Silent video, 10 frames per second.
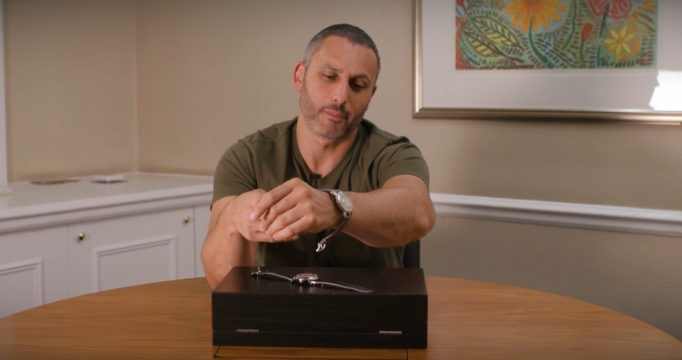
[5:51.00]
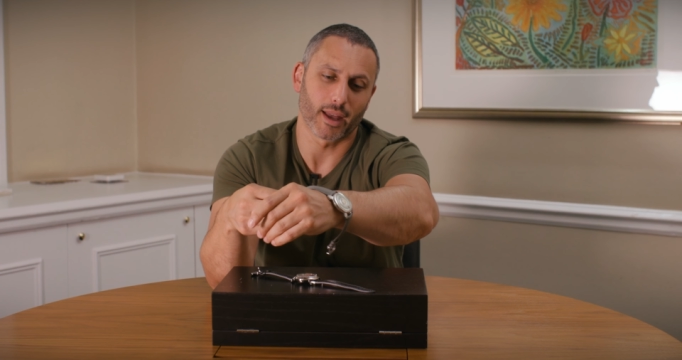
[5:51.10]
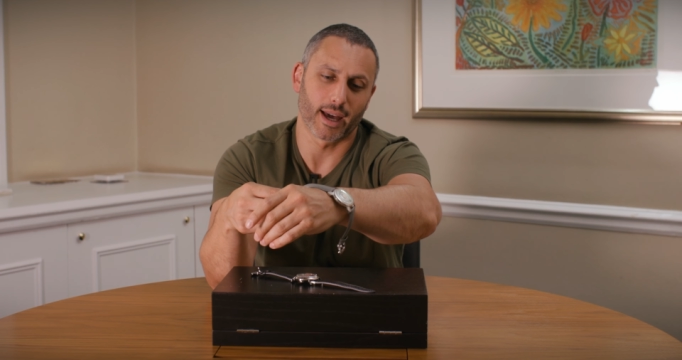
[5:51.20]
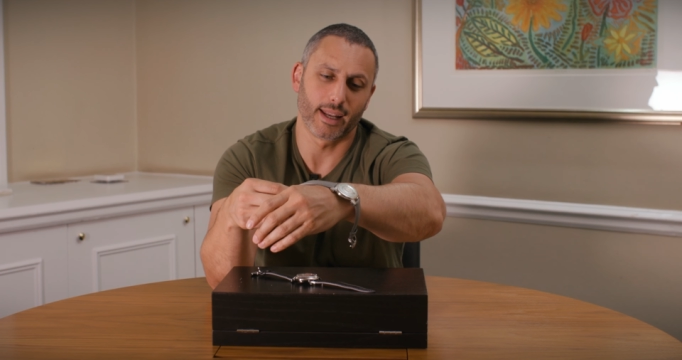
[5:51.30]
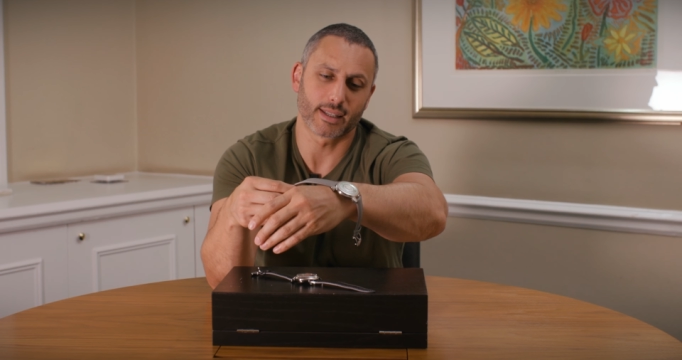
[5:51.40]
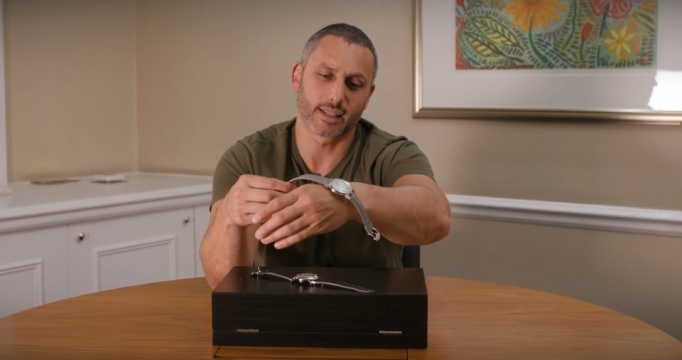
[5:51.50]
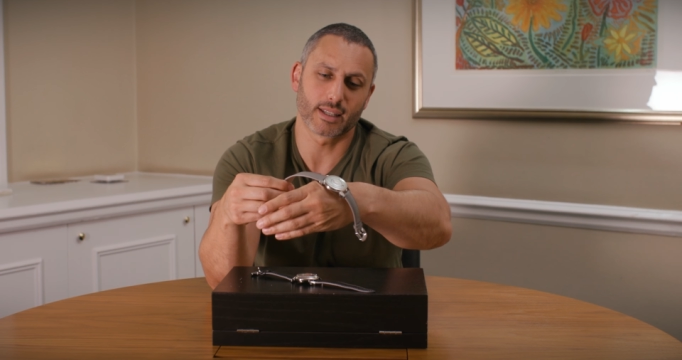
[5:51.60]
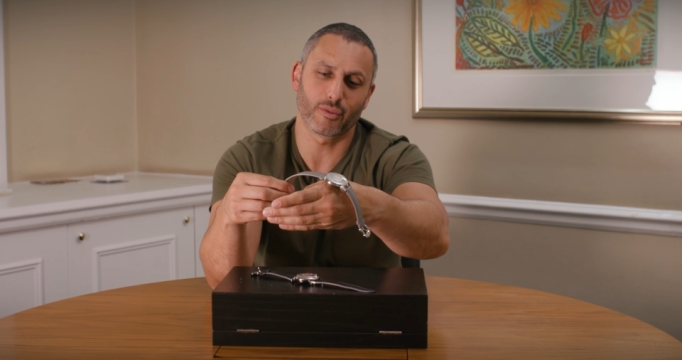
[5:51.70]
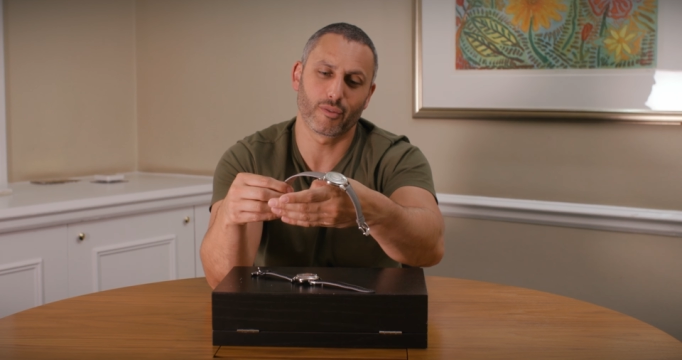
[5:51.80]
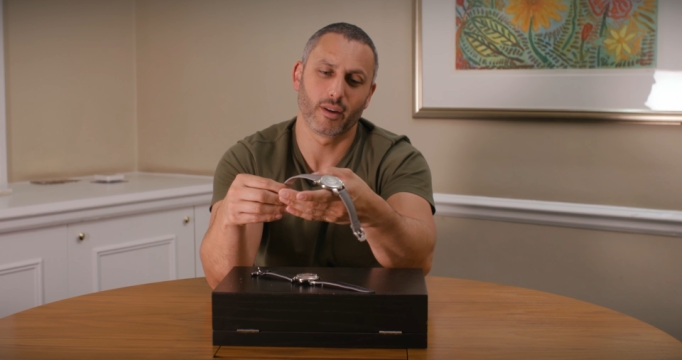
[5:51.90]
And it's as
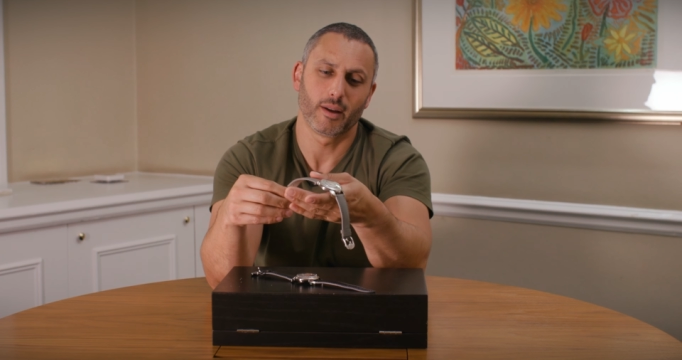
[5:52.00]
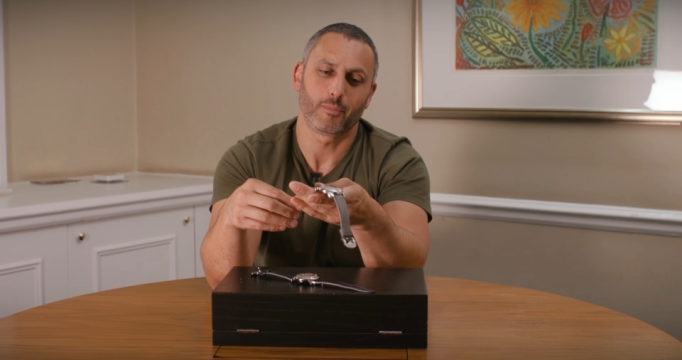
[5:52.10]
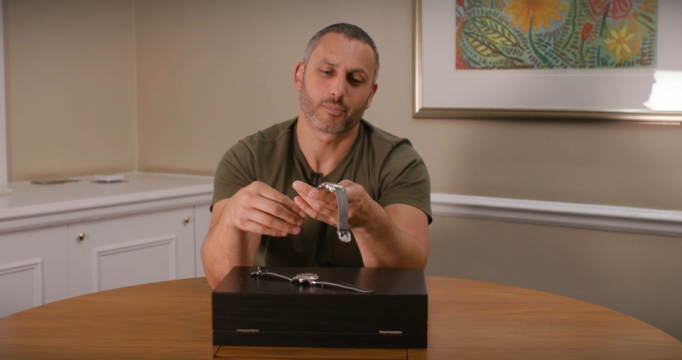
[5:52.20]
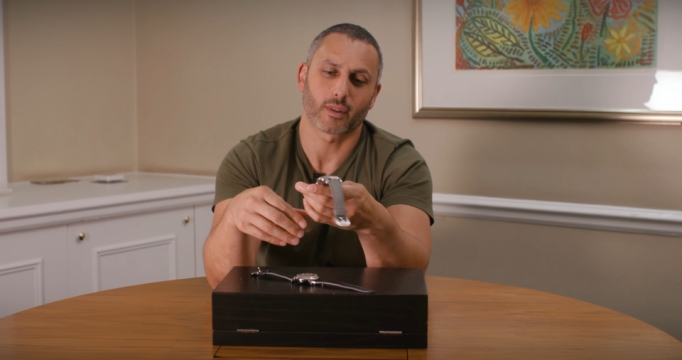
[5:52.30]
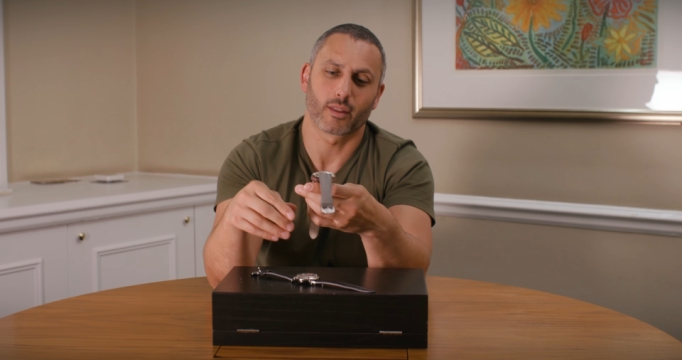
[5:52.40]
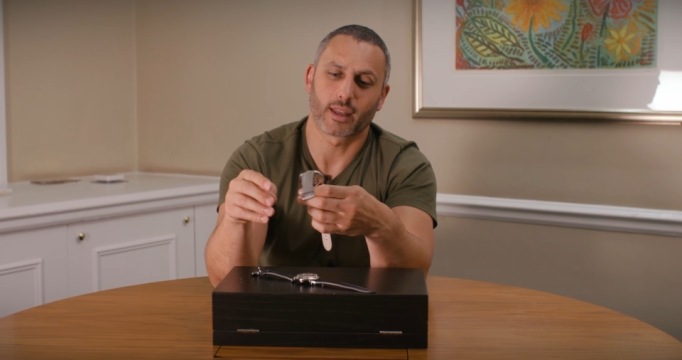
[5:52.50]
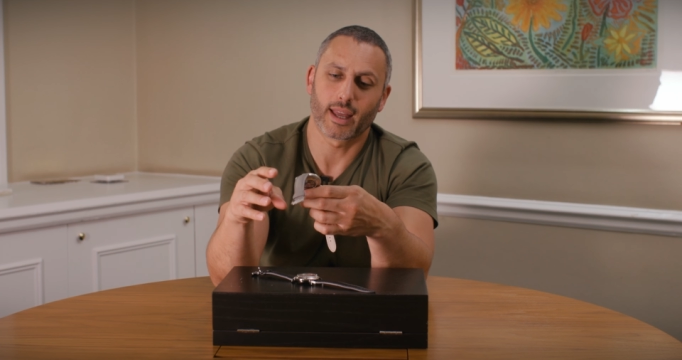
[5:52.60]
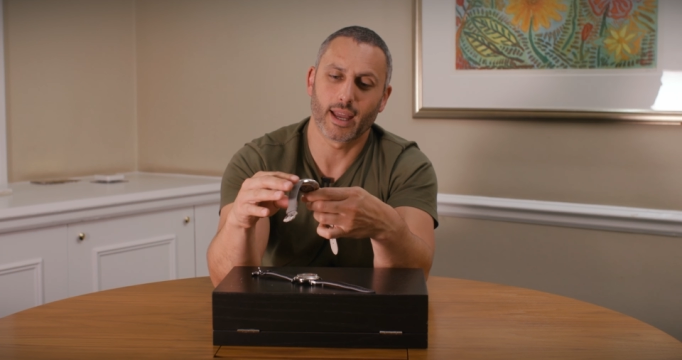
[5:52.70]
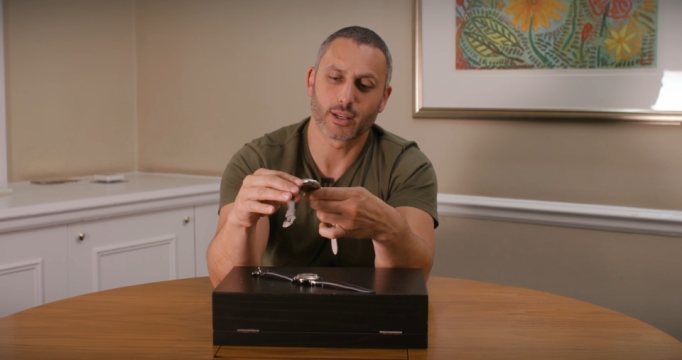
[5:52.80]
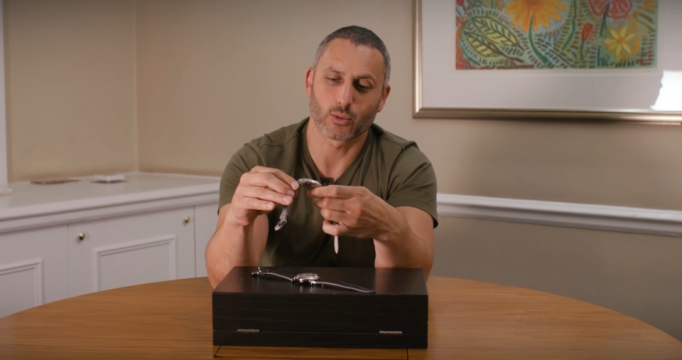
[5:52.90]
if the
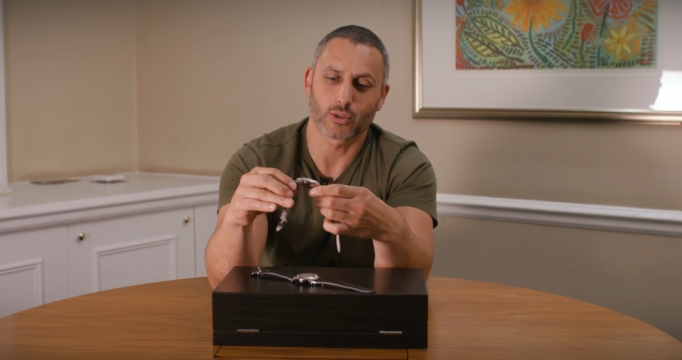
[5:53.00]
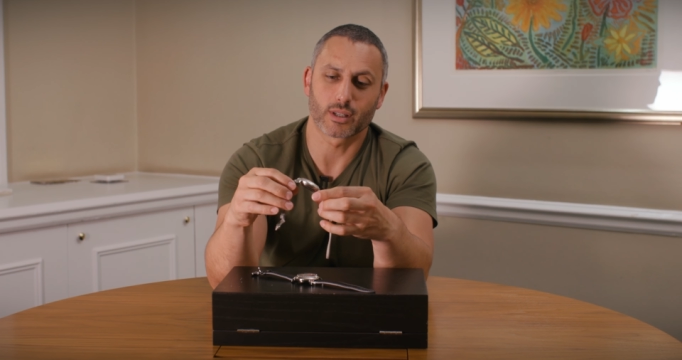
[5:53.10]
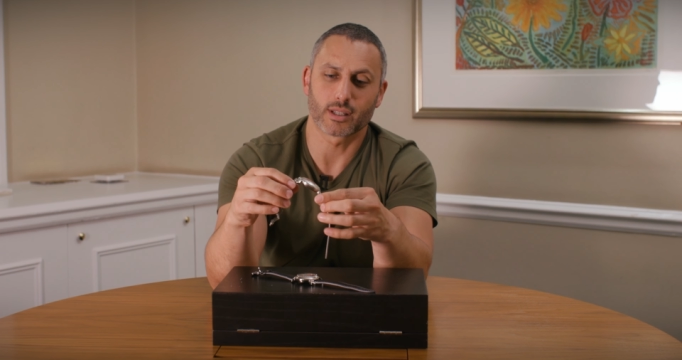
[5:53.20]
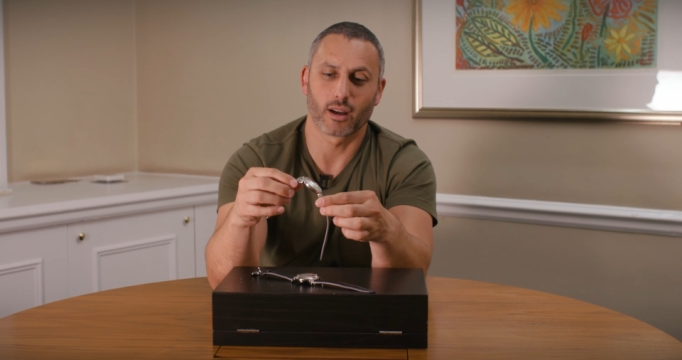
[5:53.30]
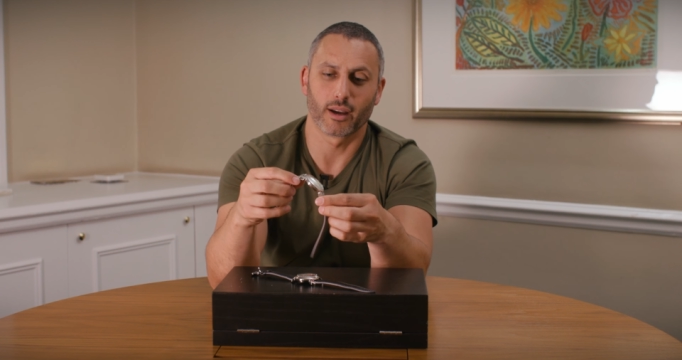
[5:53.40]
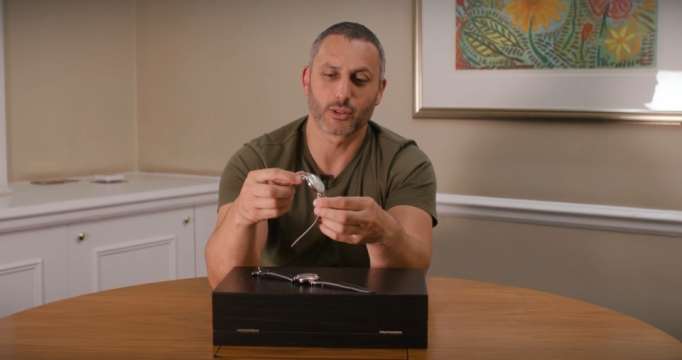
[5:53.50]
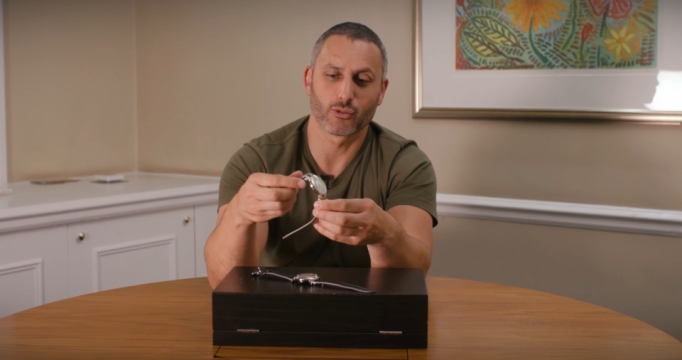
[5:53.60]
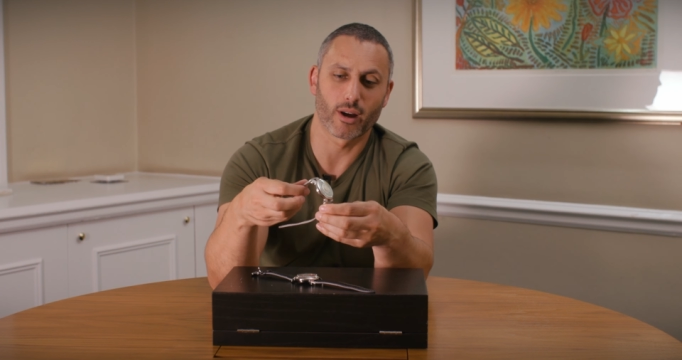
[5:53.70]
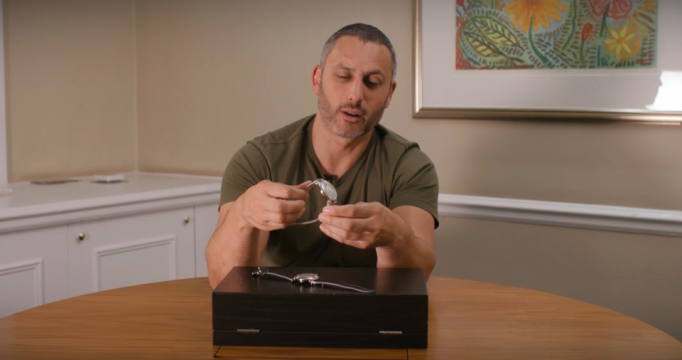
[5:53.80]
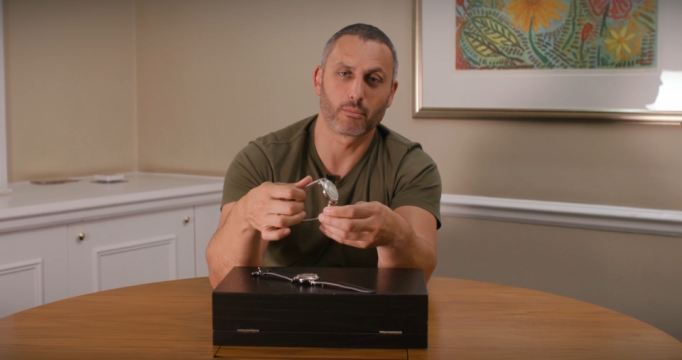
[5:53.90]
case was designed
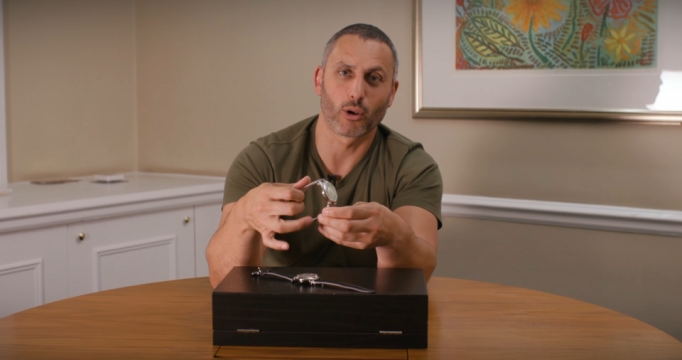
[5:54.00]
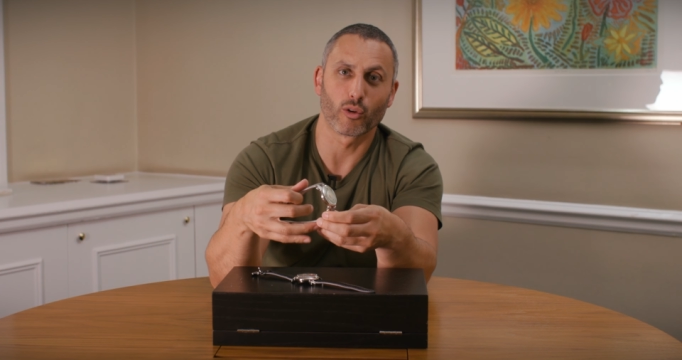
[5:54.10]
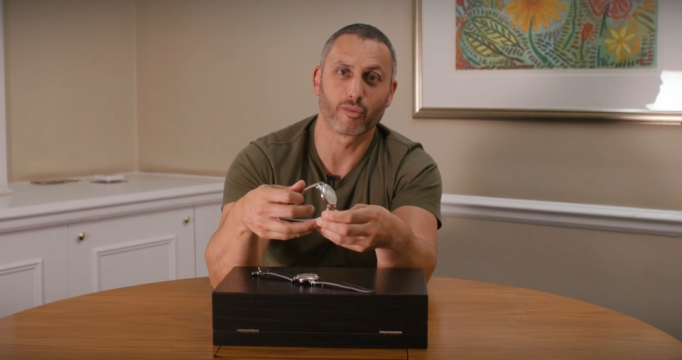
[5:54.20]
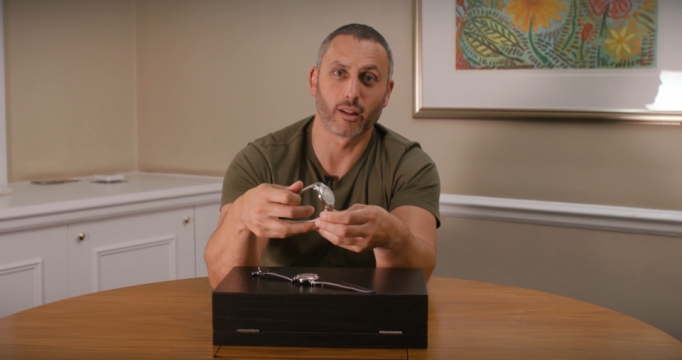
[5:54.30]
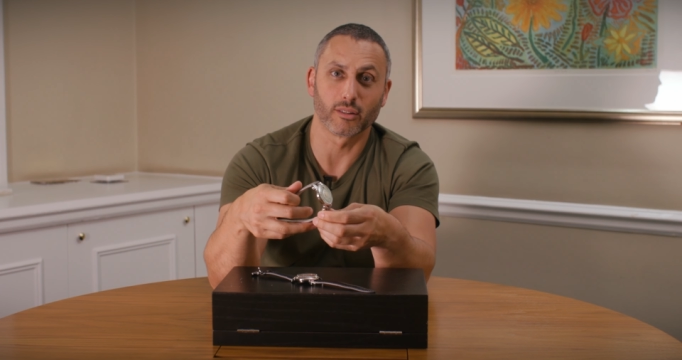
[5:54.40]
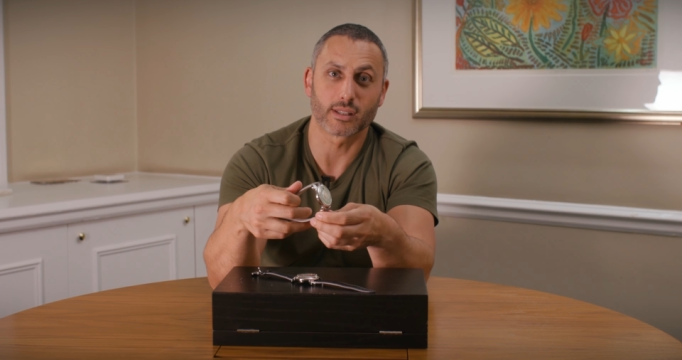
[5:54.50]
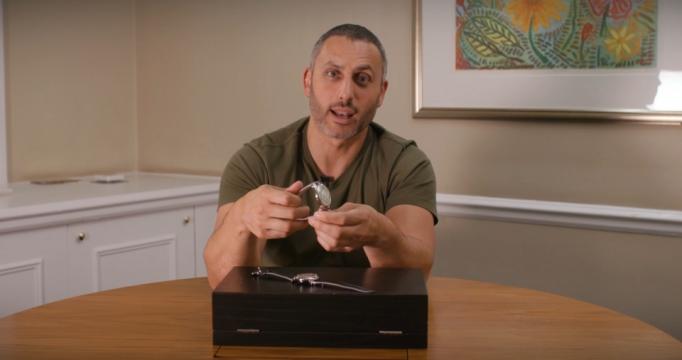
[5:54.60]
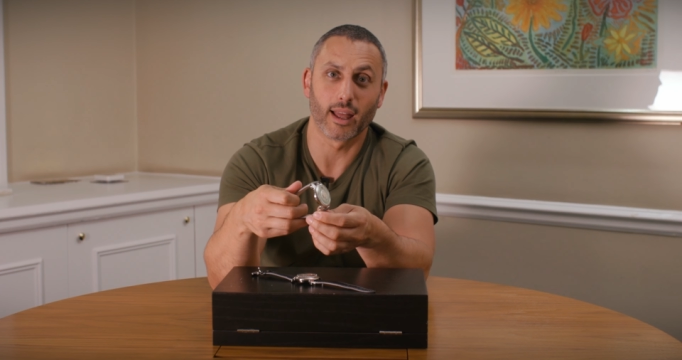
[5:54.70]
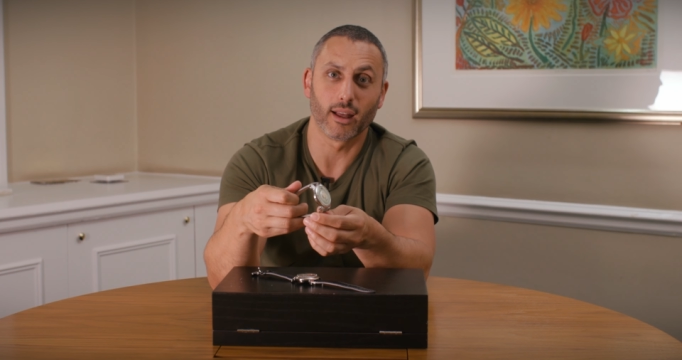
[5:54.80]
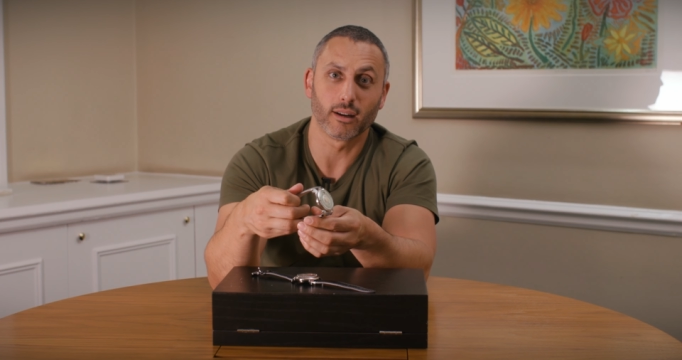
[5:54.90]
around Blofeld's
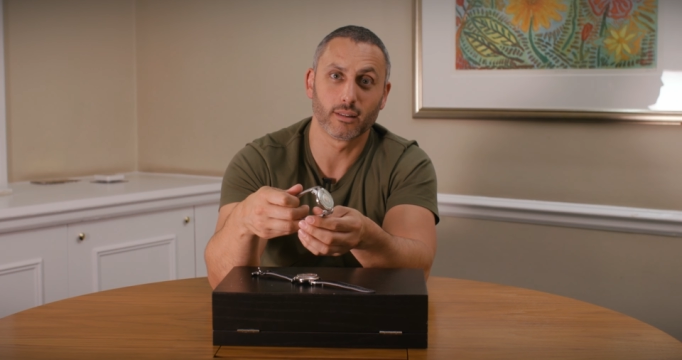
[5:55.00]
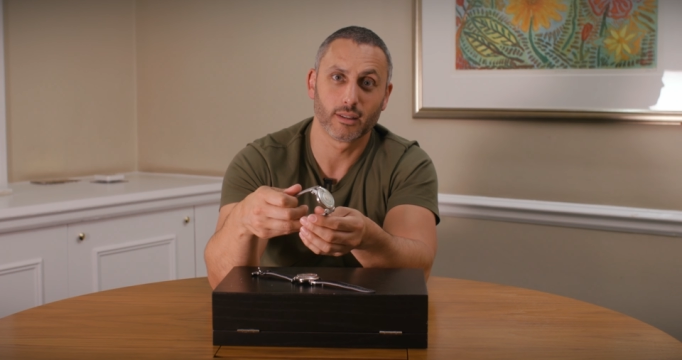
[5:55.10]
lair